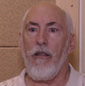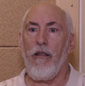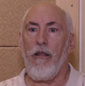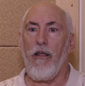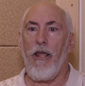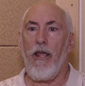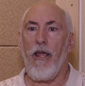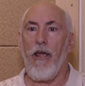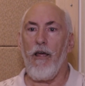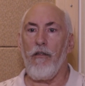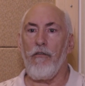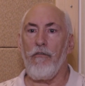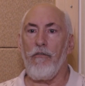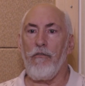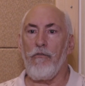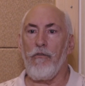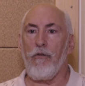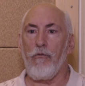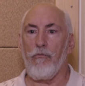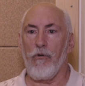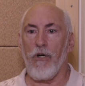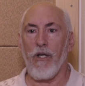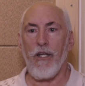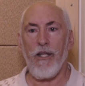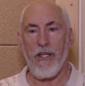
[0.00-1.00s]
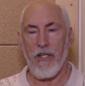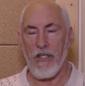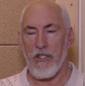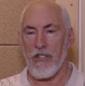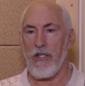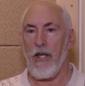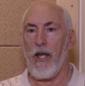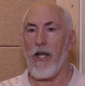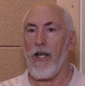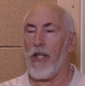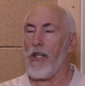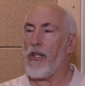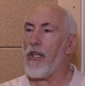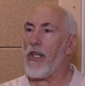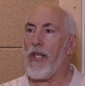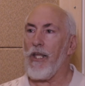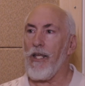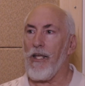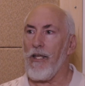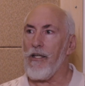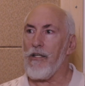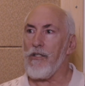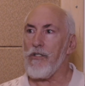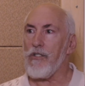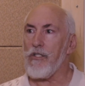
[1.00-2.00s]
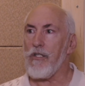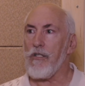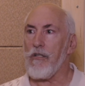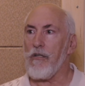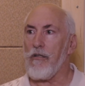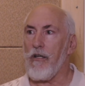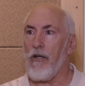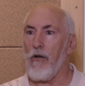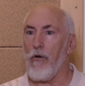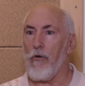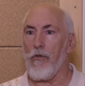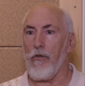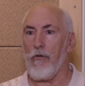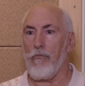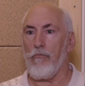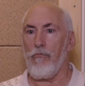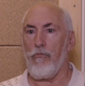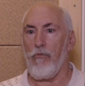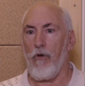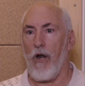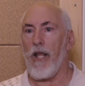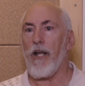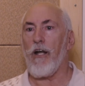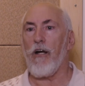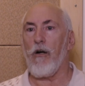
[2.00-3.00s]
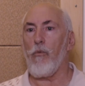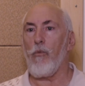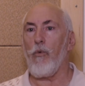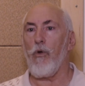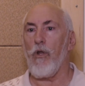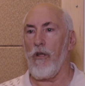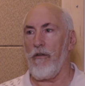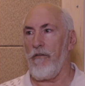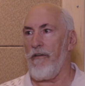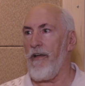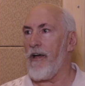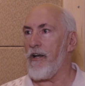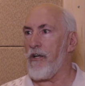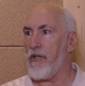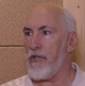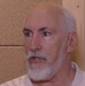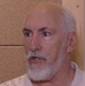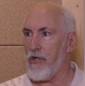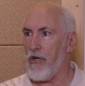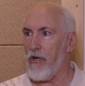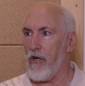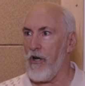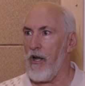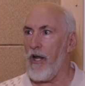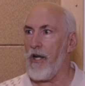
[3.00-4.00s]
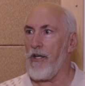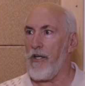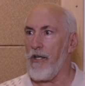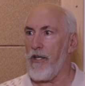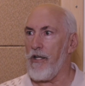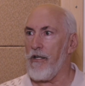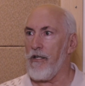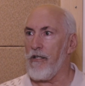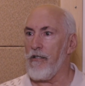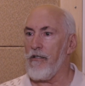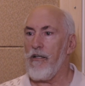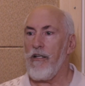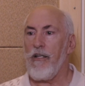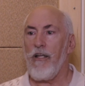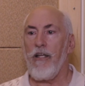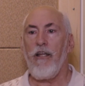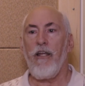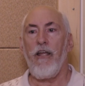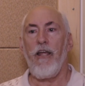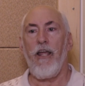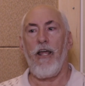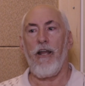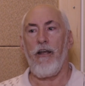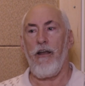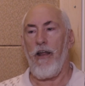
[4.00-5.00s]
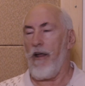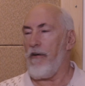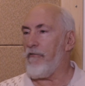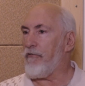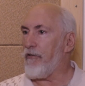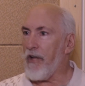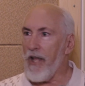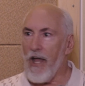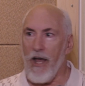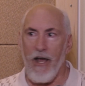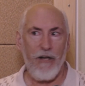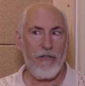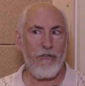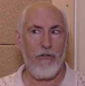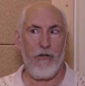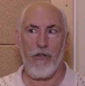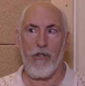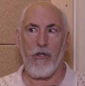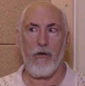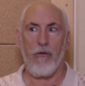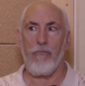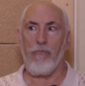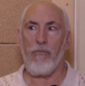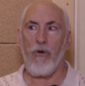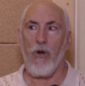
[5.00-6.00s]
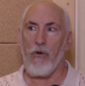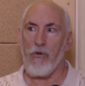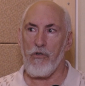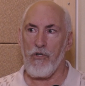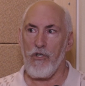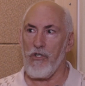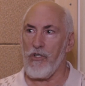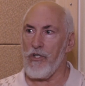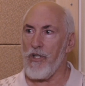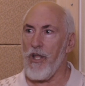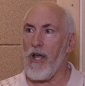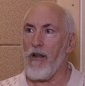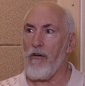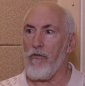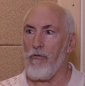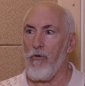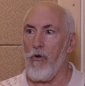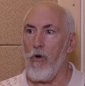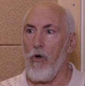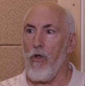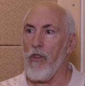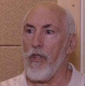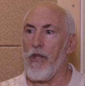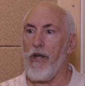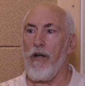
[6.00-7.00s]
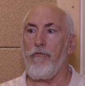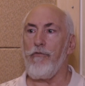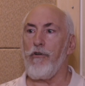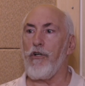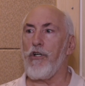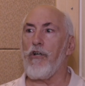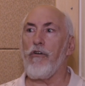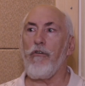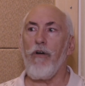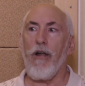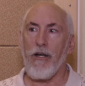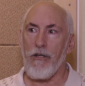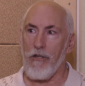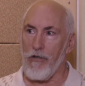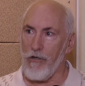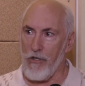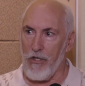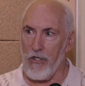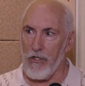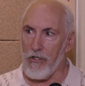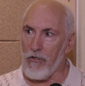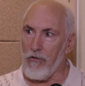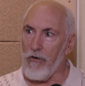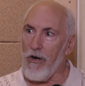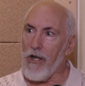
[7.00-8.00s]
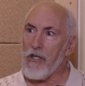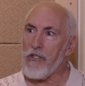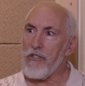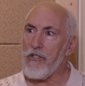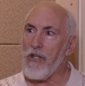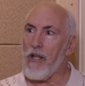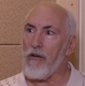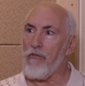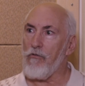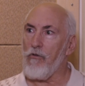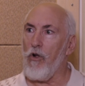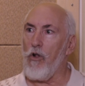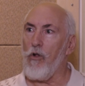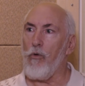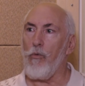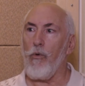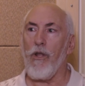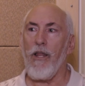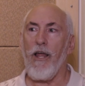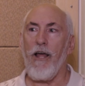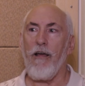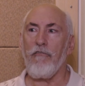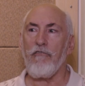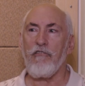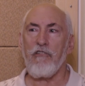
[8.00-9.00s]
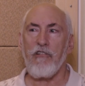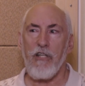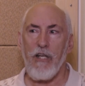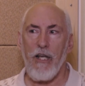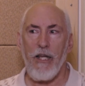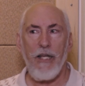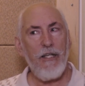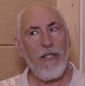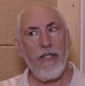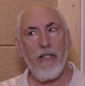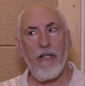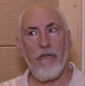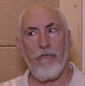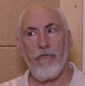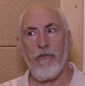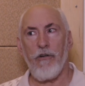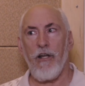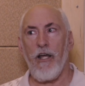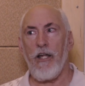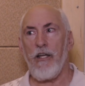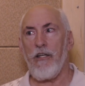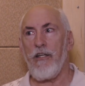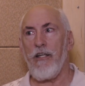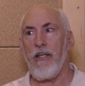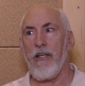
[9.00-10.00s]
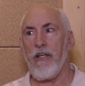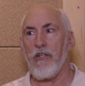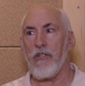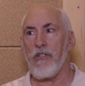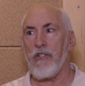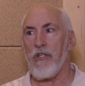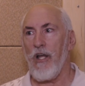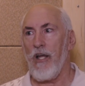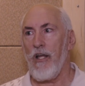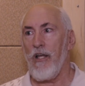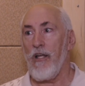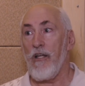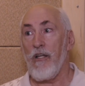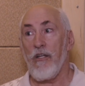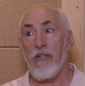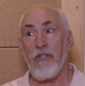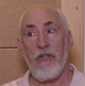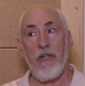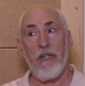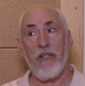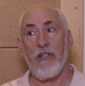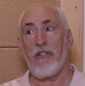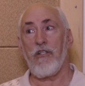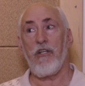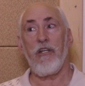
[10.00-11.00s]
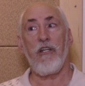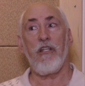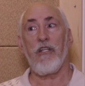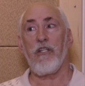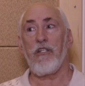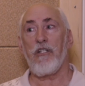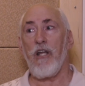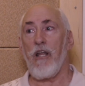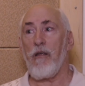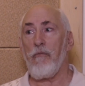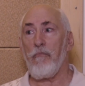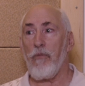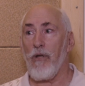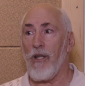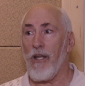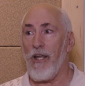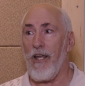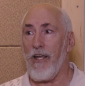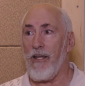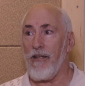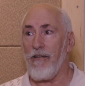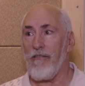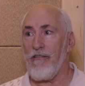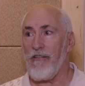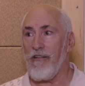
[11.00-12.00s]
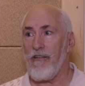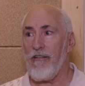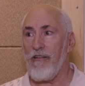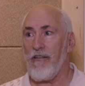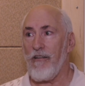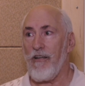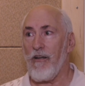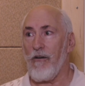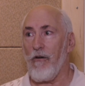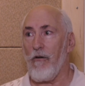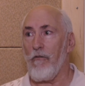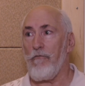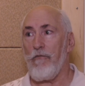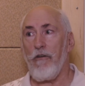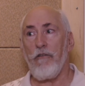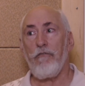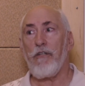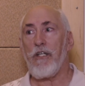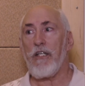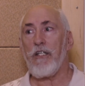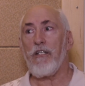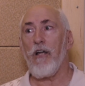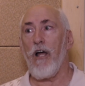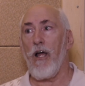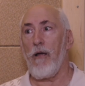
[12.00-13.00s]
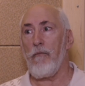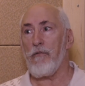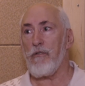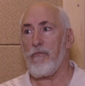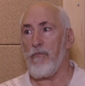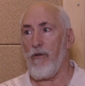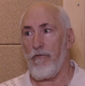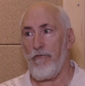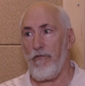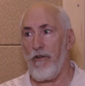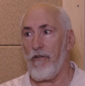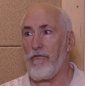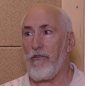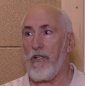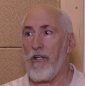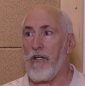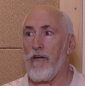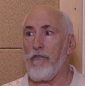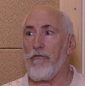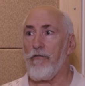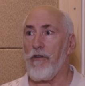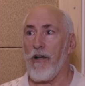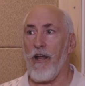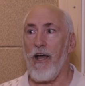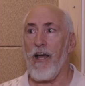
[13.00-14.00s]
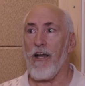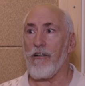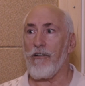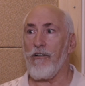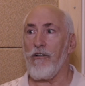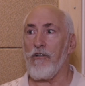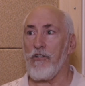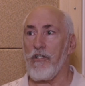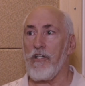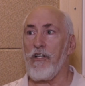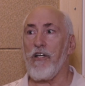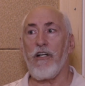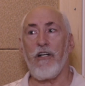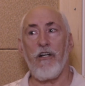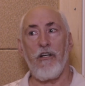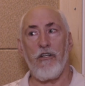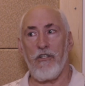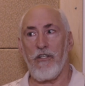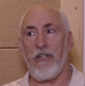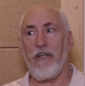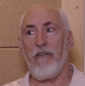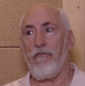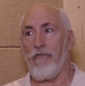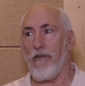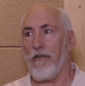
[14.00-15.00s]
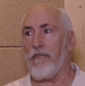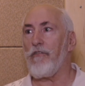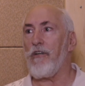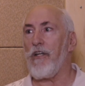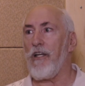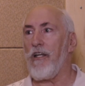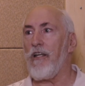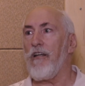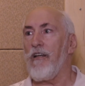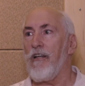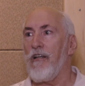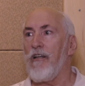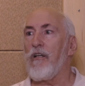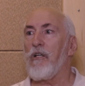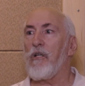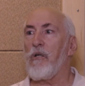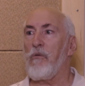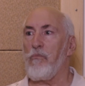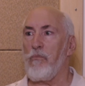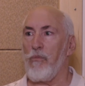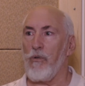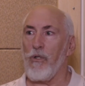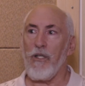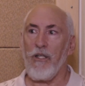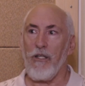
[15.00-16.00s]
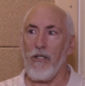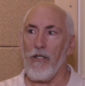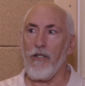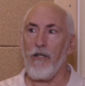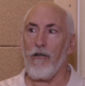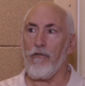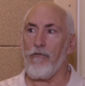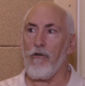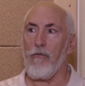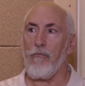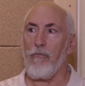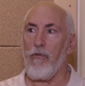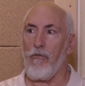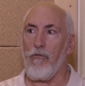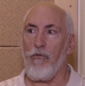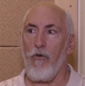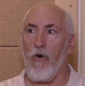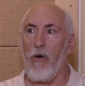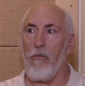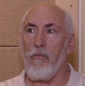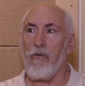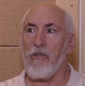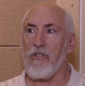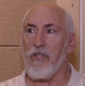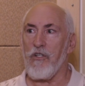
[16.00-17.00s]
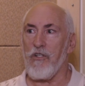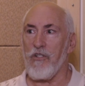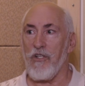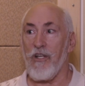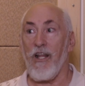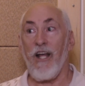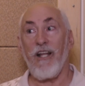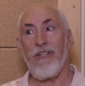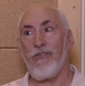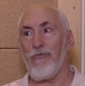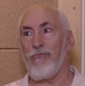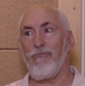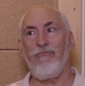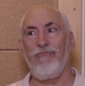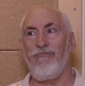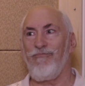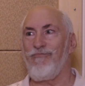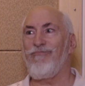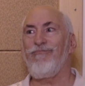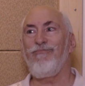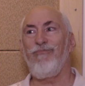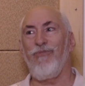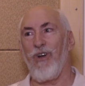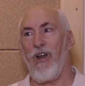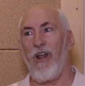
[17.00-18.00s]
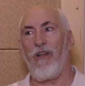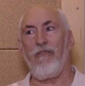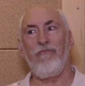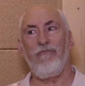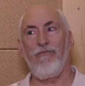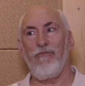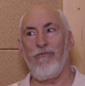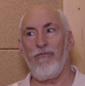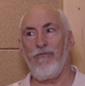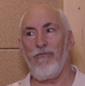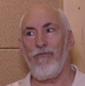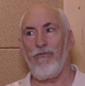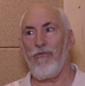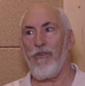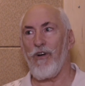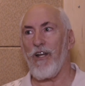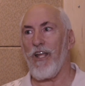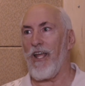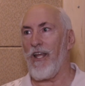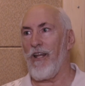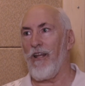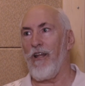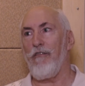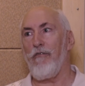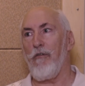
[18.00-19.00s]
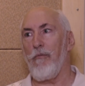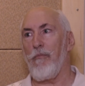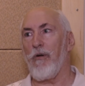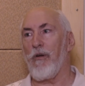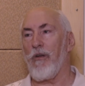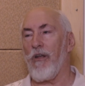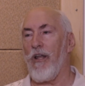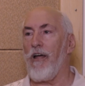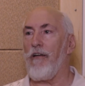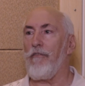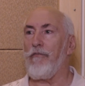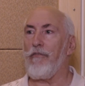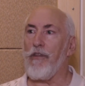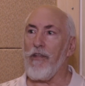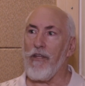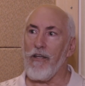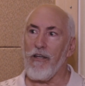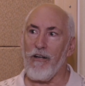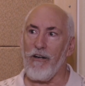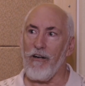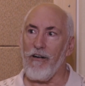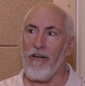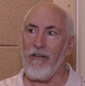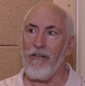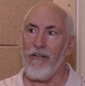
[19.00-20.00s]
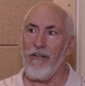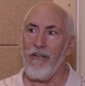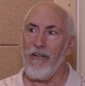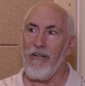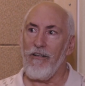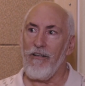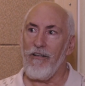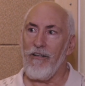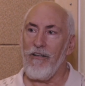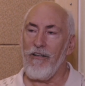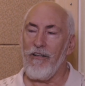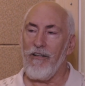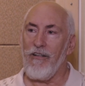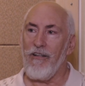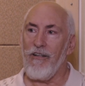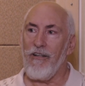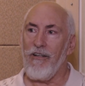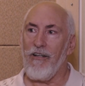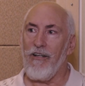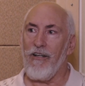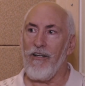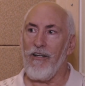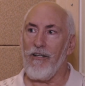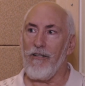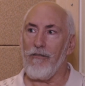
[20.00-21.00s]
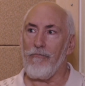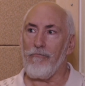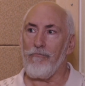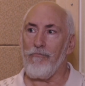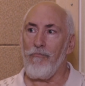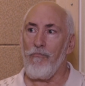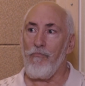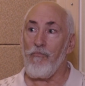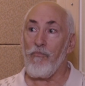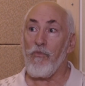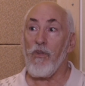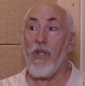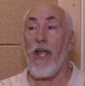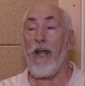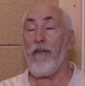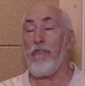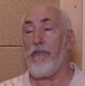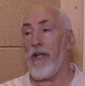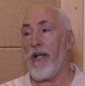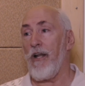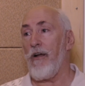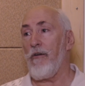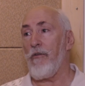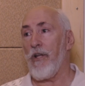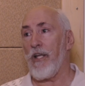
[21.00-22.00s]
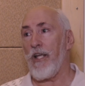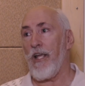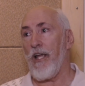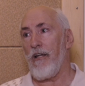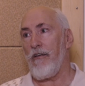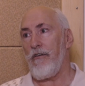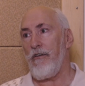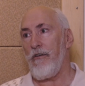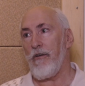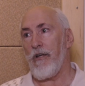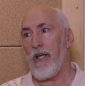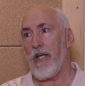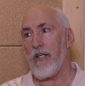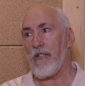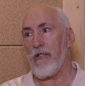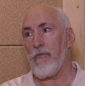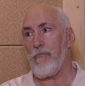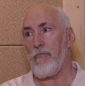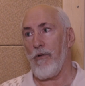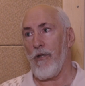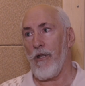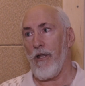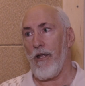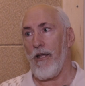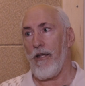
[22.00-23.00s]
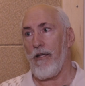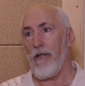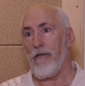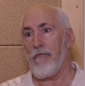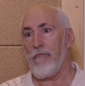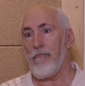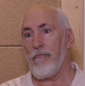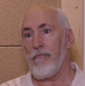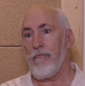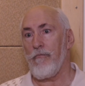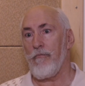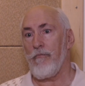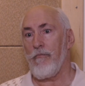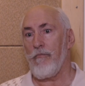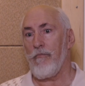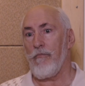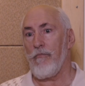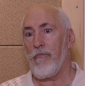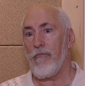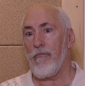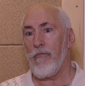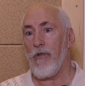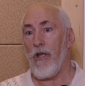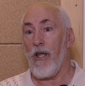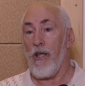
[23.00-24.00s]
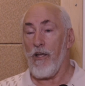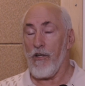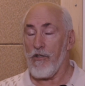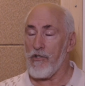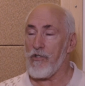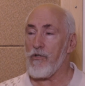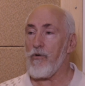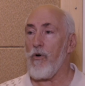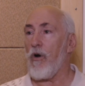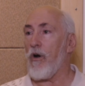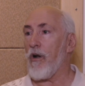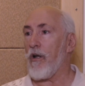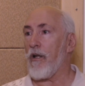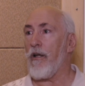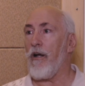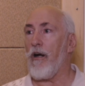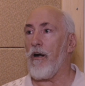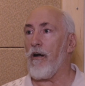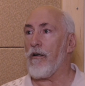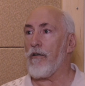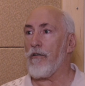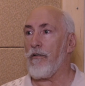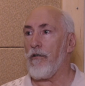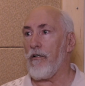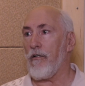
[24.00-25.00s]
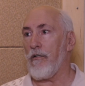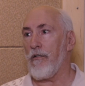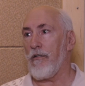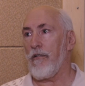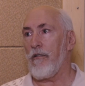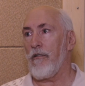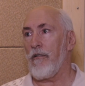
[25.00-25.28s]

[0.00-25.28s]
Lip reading: And the really exciting thing is, the writer will have had a certain idea, mm-hmm. and every actor that approaches that role and every director that directs that role will have slightly different ideas. So you can see the same play, 50 times by 50 different actors, and you're going to see 50 completely different performances. And that's what I freaking love about live theater. Okay. Every now and again, you get to play a historic character.